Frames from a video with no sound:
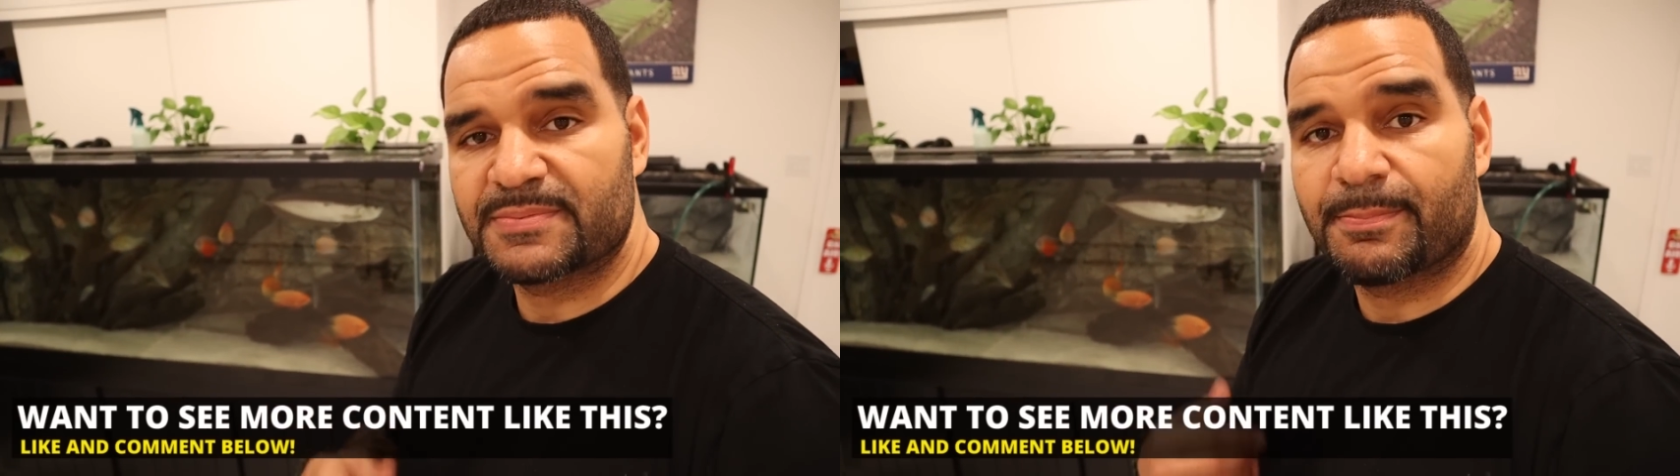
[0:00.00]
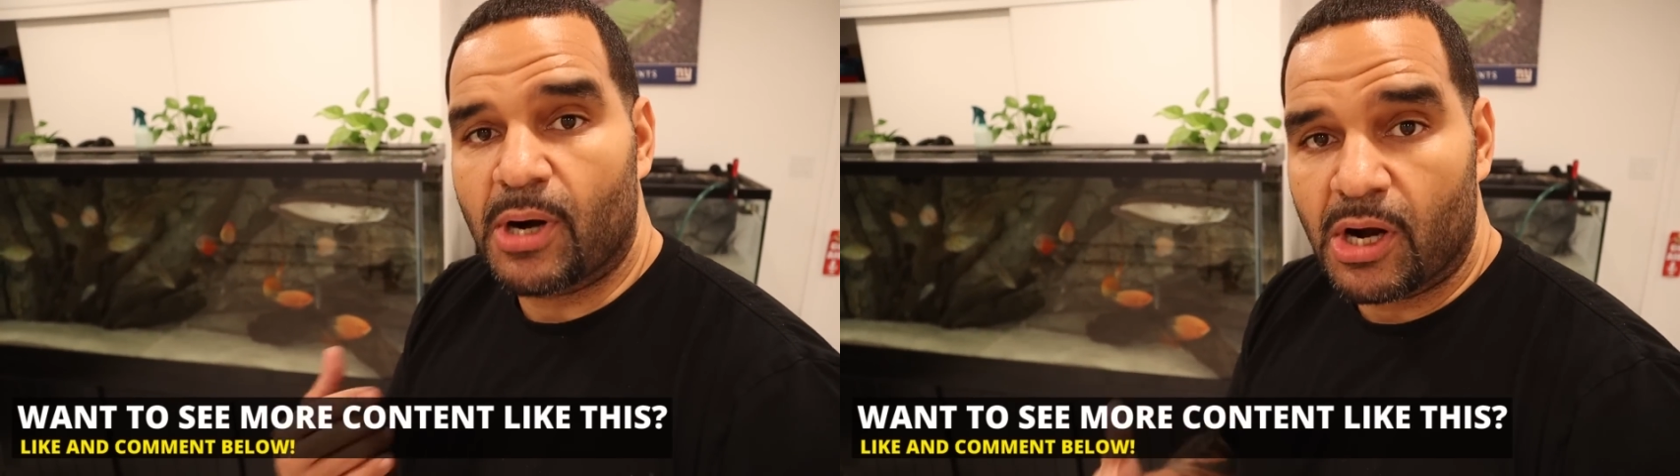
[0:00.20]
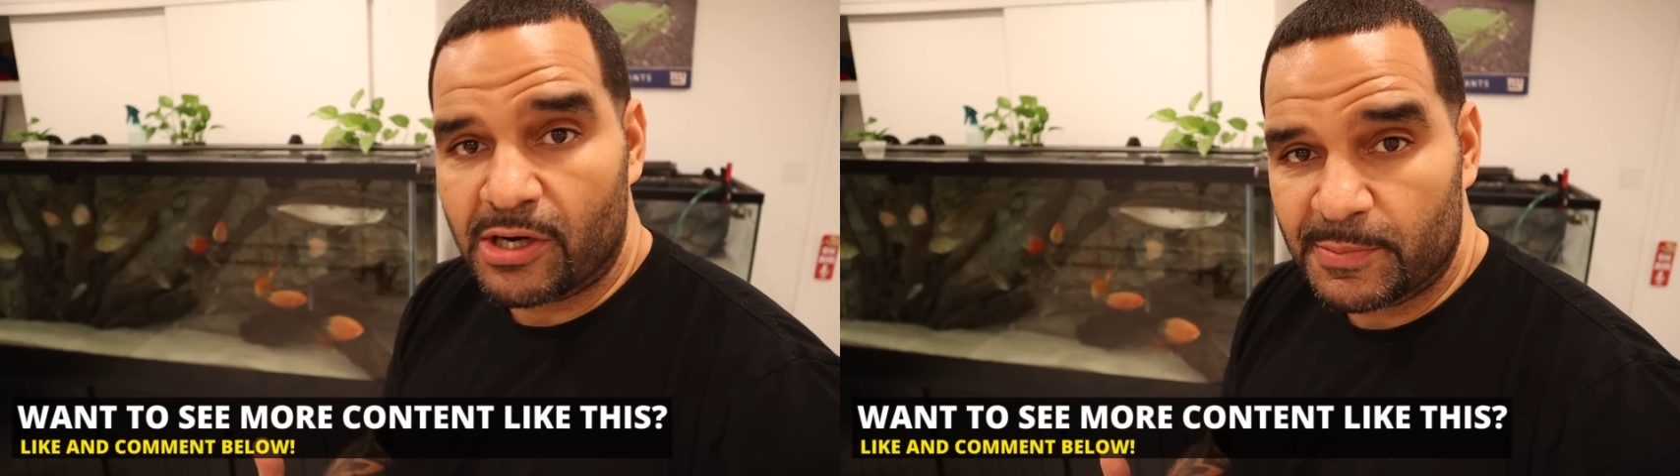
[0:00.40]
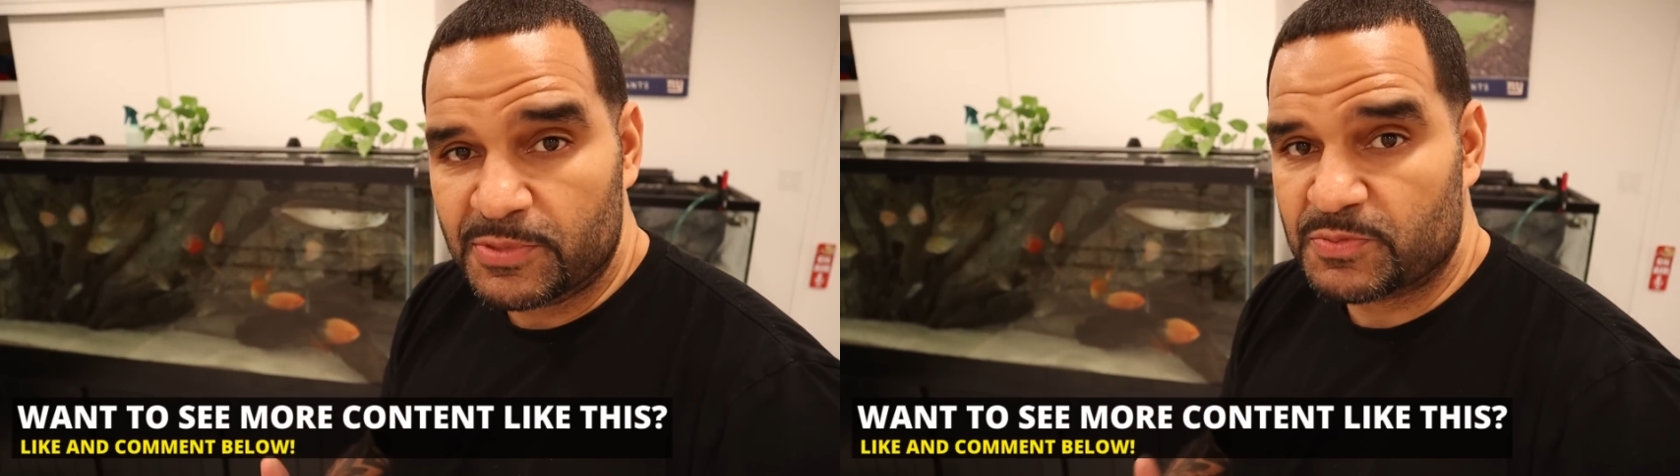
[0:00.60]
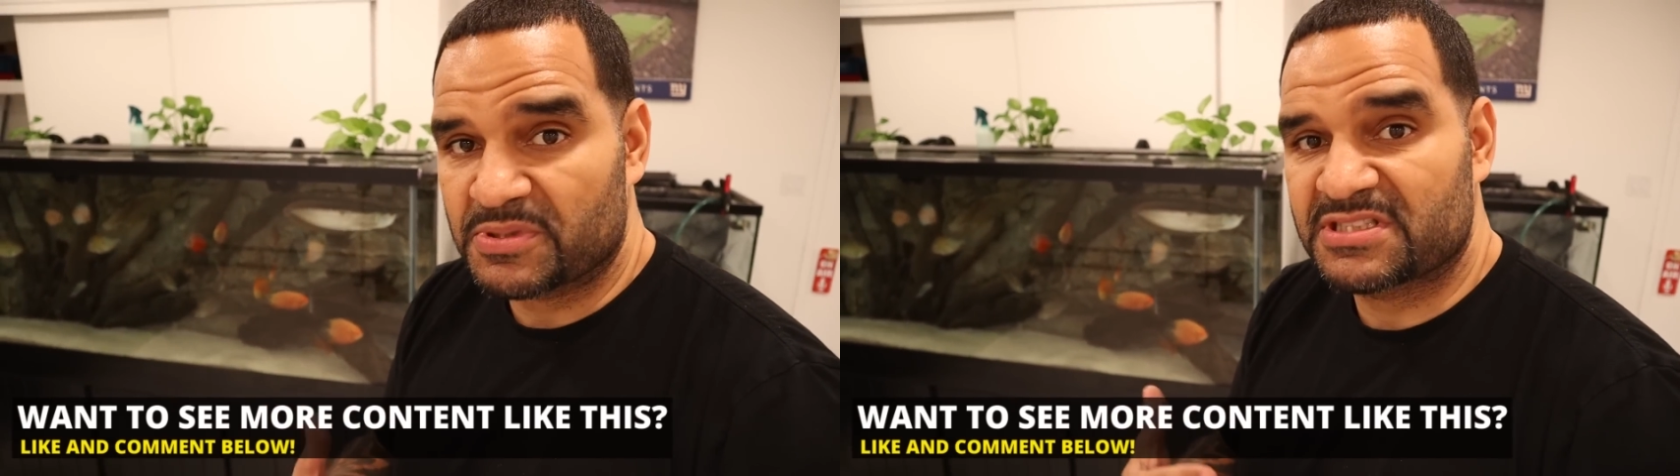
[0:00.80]
barb
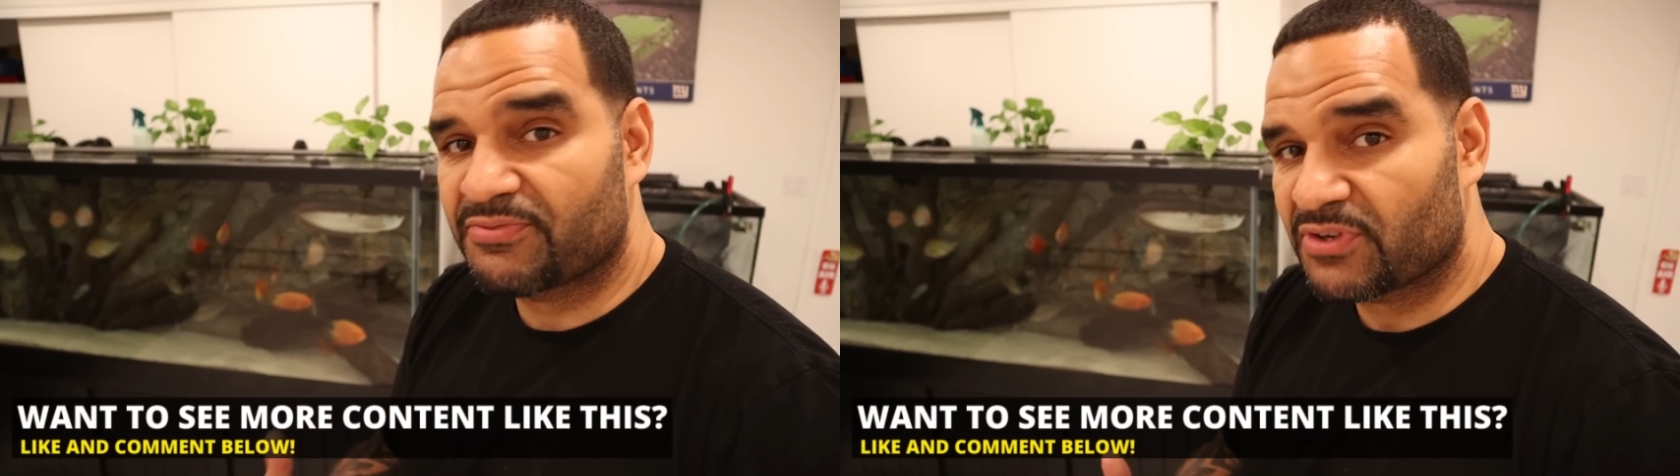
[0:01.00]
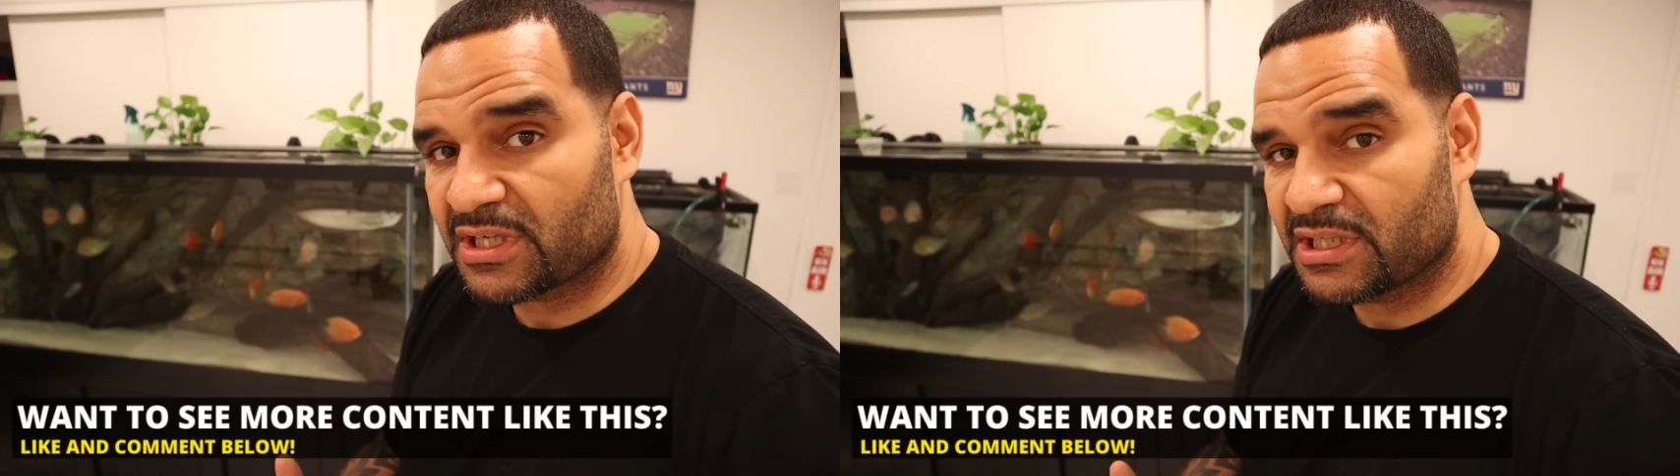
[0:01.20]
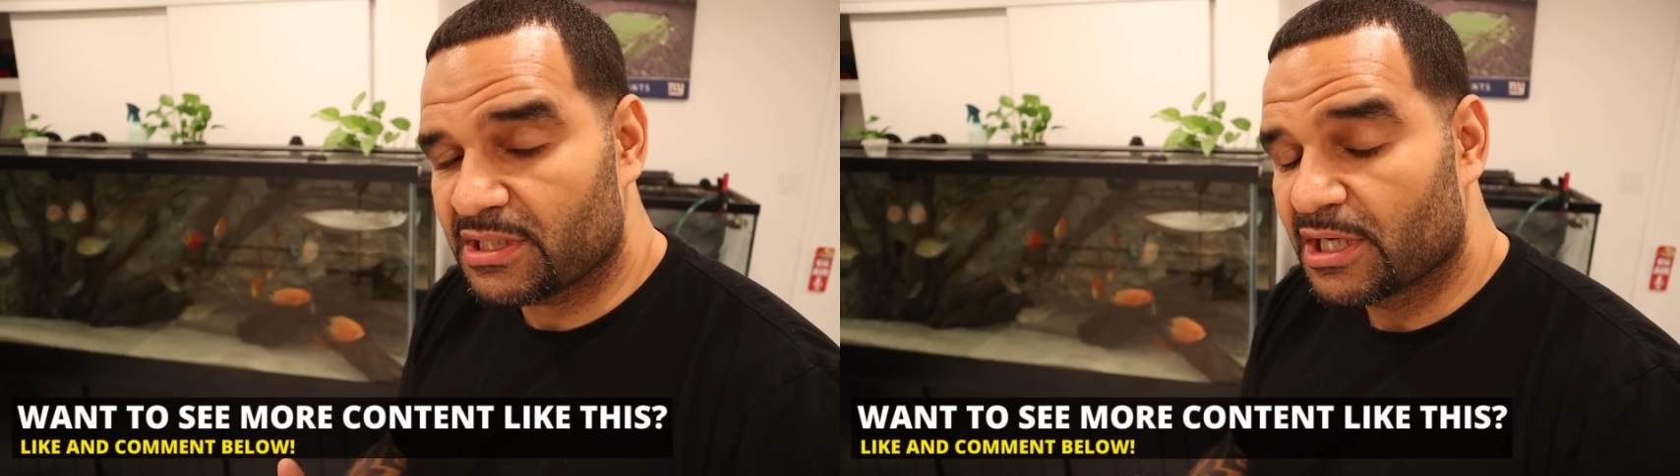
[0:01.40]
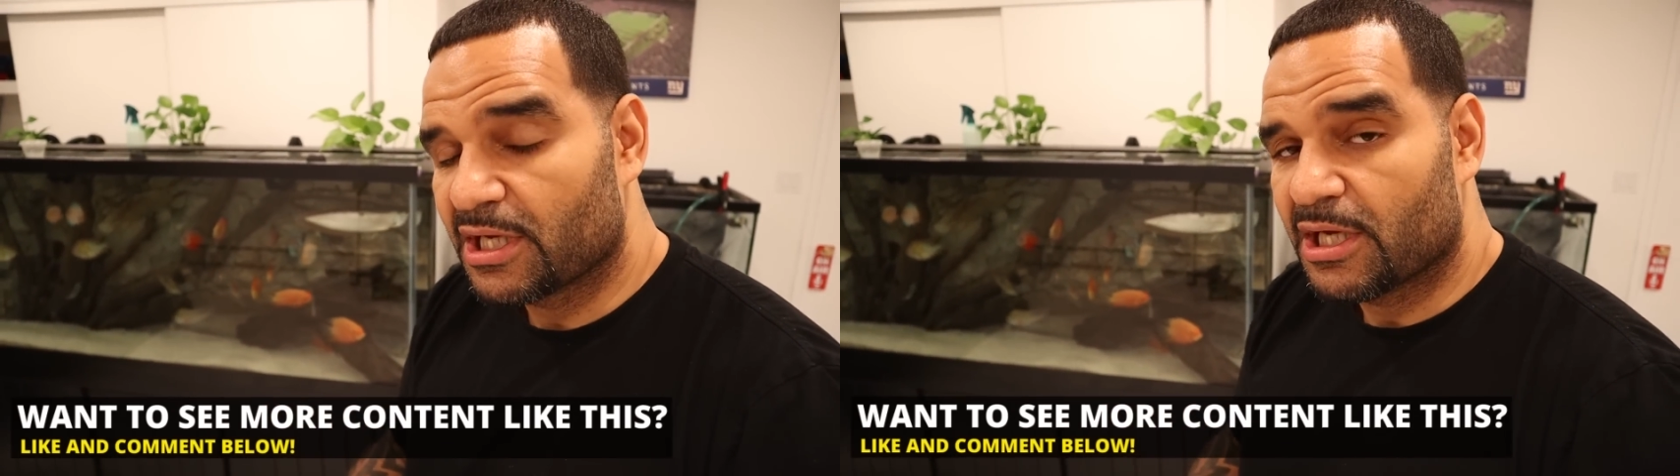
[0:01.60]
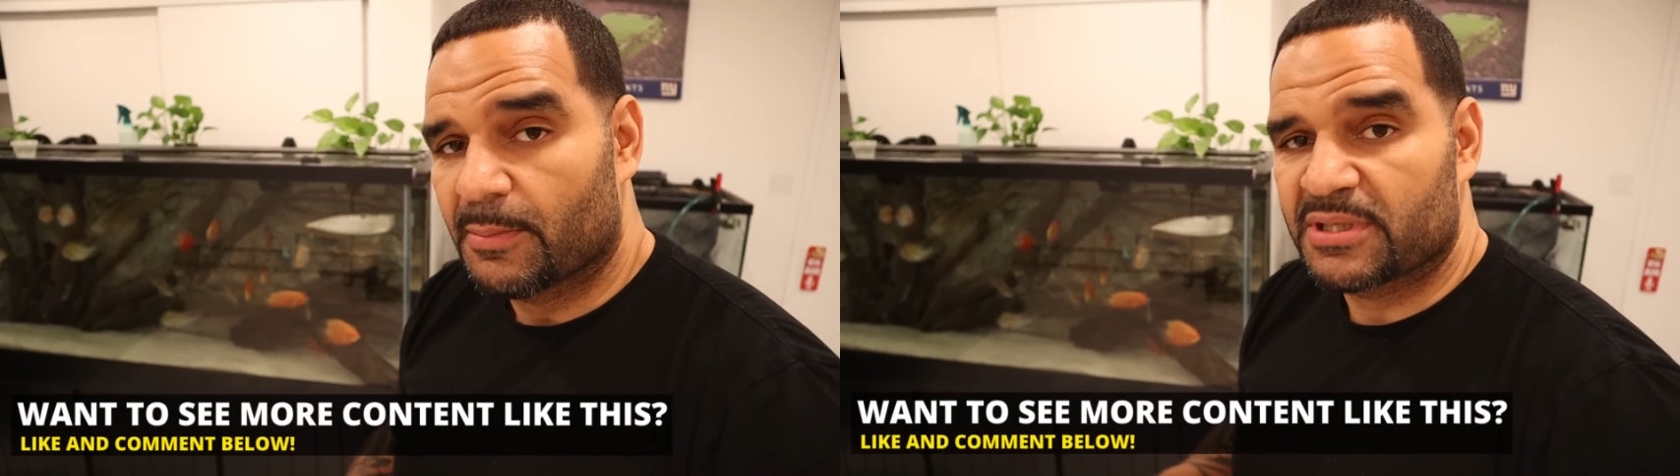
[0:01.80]
specifically,
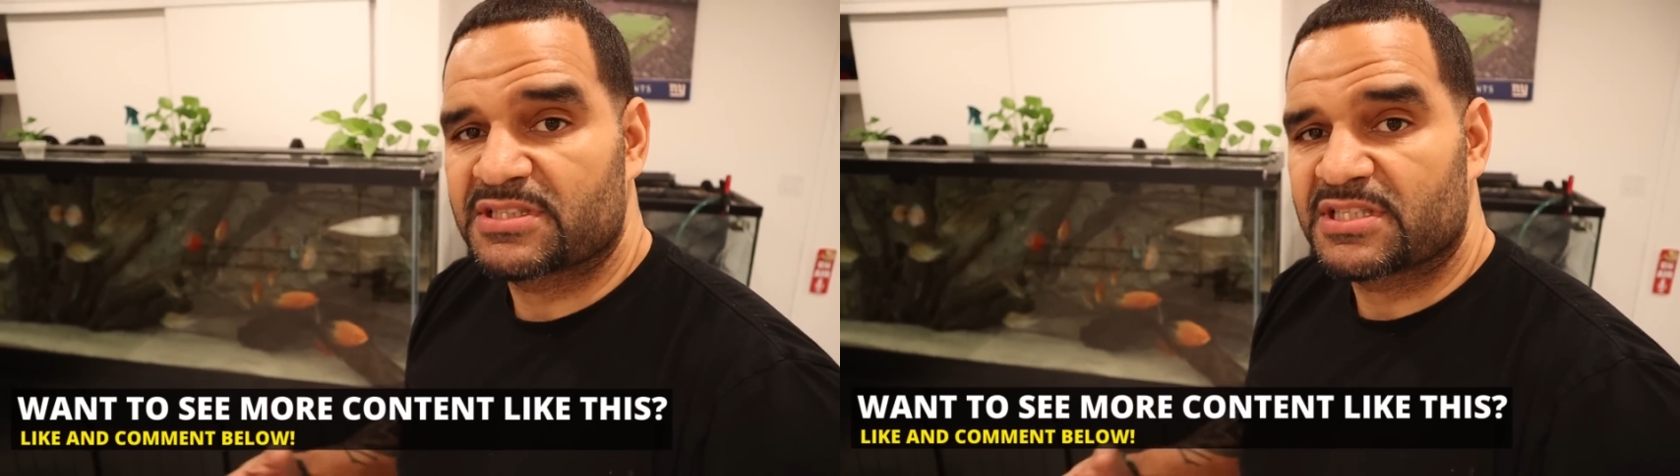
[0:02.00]
but it